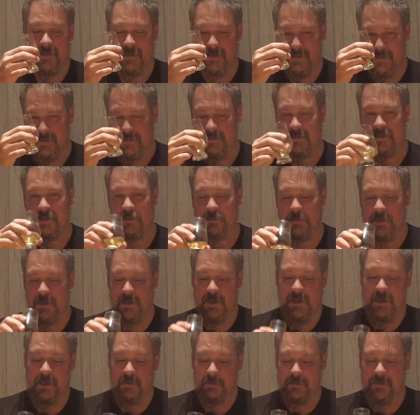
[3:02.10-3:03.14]
that
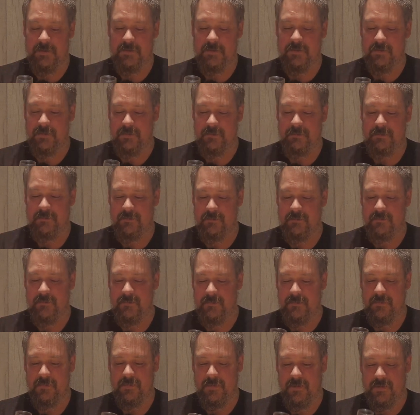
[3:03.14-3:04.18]
TCP element,
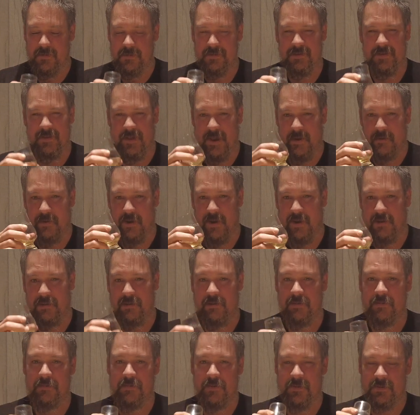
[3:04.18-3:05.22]

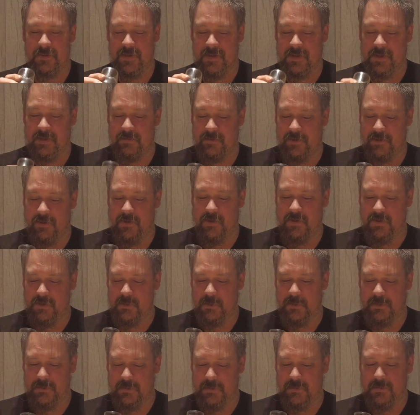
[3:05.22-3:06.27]
sterile, feels like you're in a
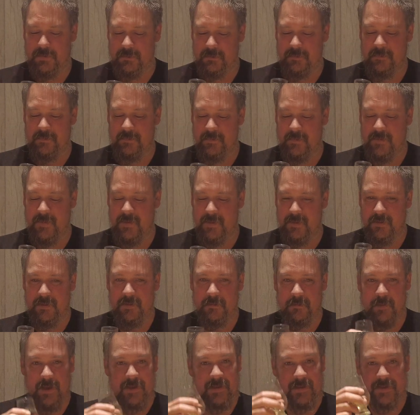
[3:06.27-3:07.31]
hospital
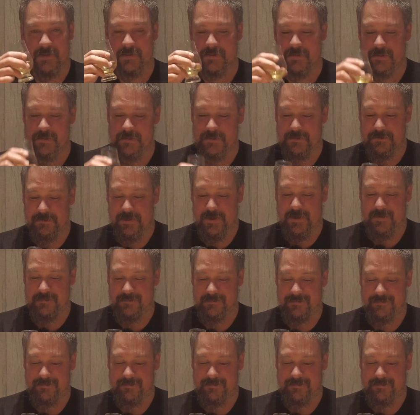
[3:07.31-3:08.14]
waiting surgery.